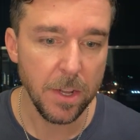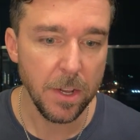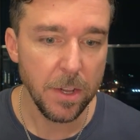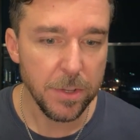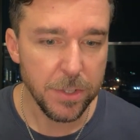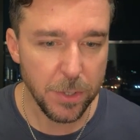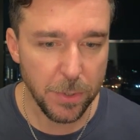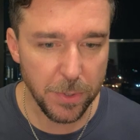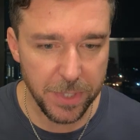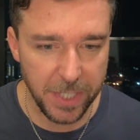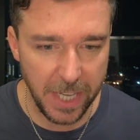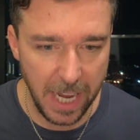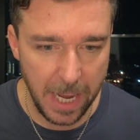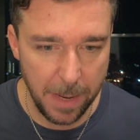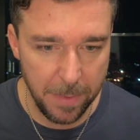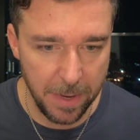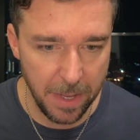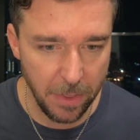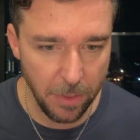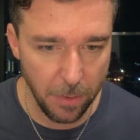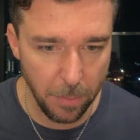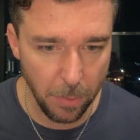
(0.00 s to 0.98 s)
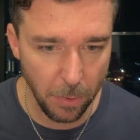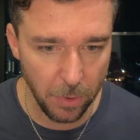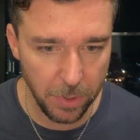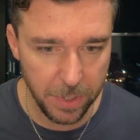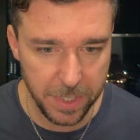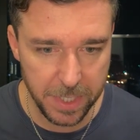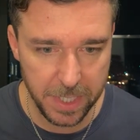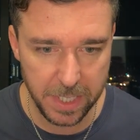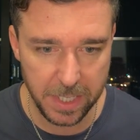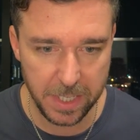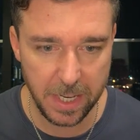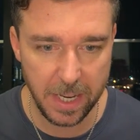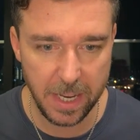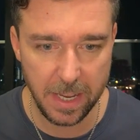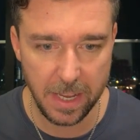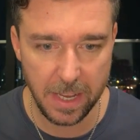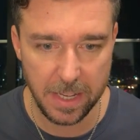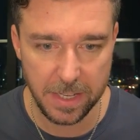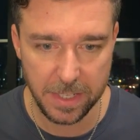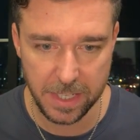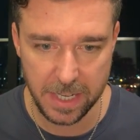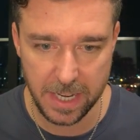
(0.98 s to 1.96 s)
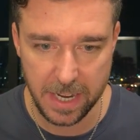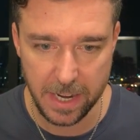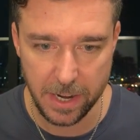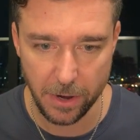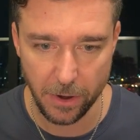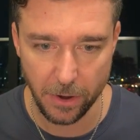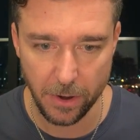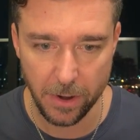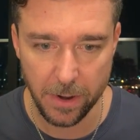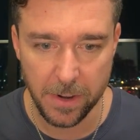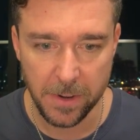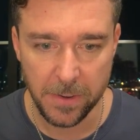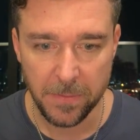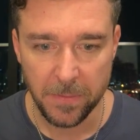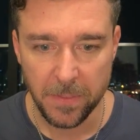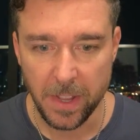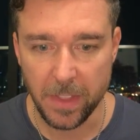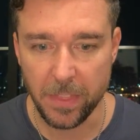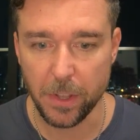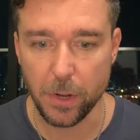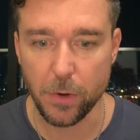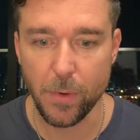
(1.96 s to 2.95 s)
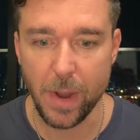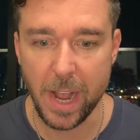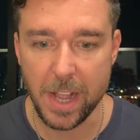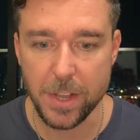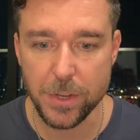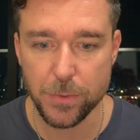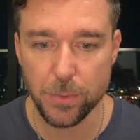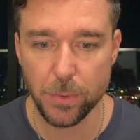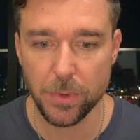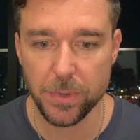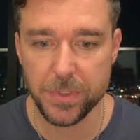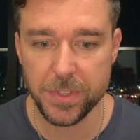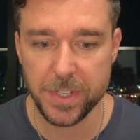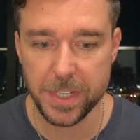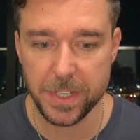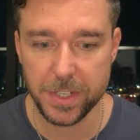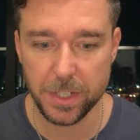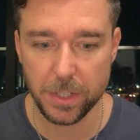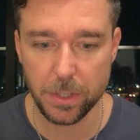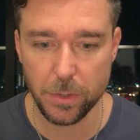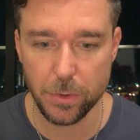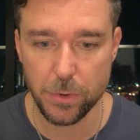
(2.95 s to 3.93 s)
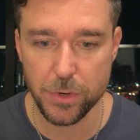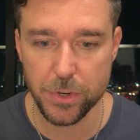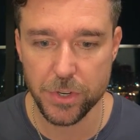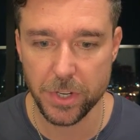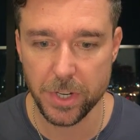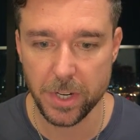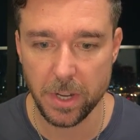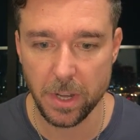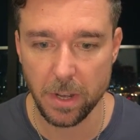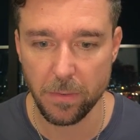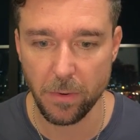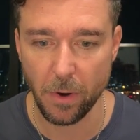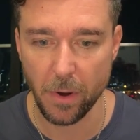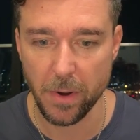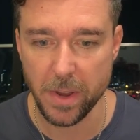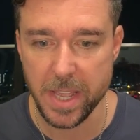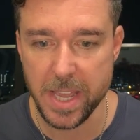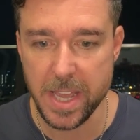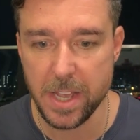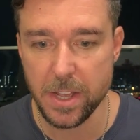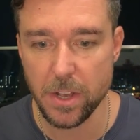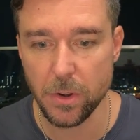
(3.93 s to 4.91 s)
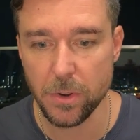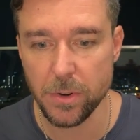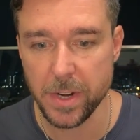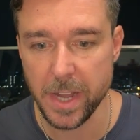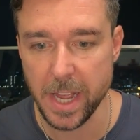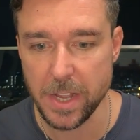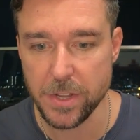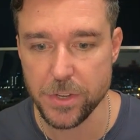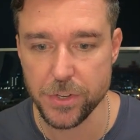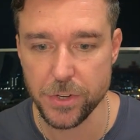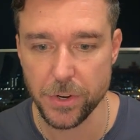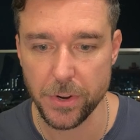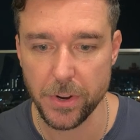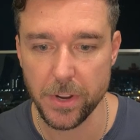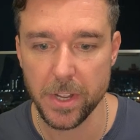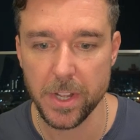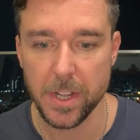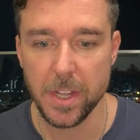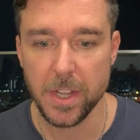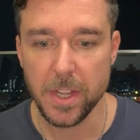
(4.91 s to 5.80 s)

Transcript: So taming the bull is here in the gradual dissolution of our ego nature